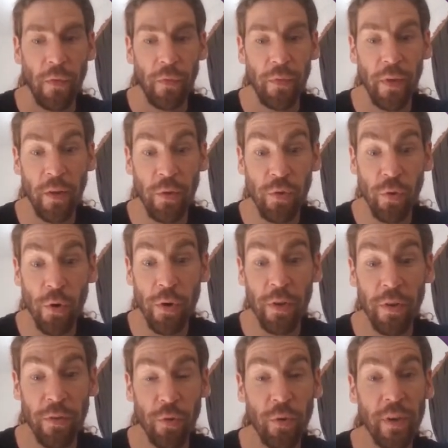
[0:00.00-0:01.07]
They
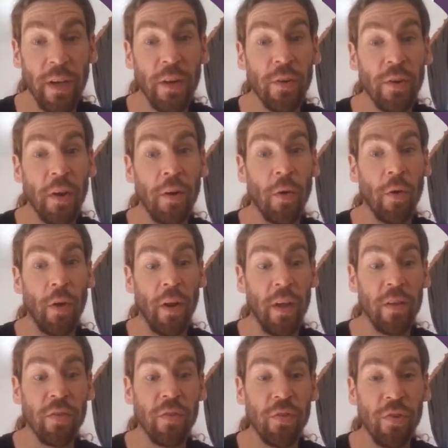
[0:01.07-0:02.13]
joined together in a
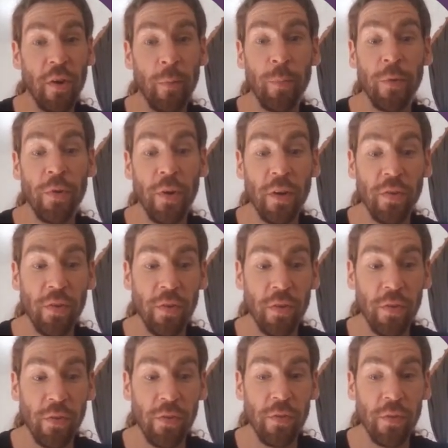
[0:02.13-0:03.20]
relationship,
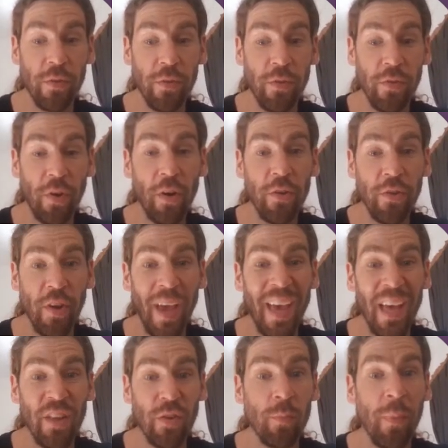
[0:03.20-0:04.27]
just such
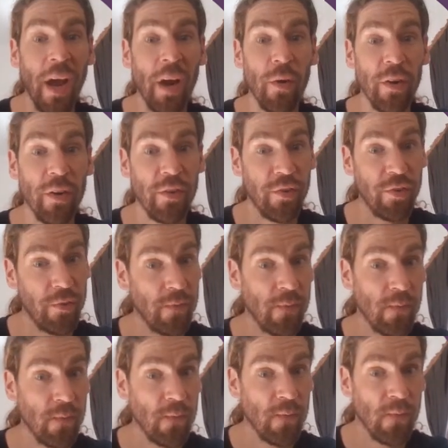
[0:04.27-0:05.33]
as marriage.
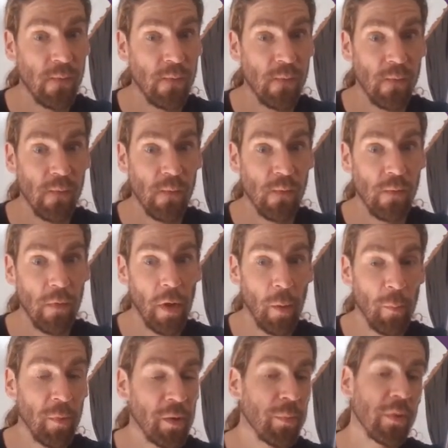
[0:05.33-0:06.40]

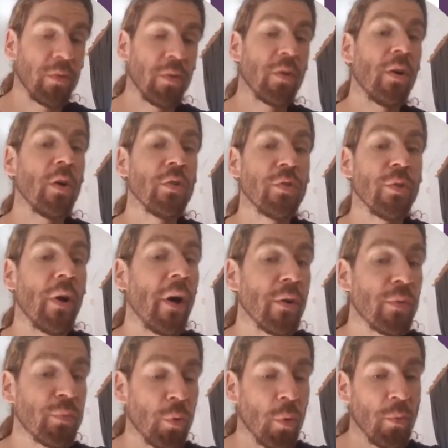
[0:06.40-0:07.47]
But there are also other
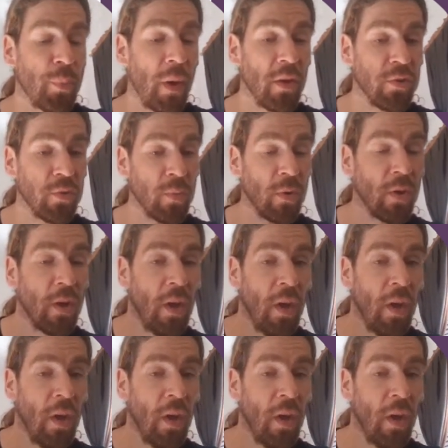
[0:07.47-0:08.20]
forms possible.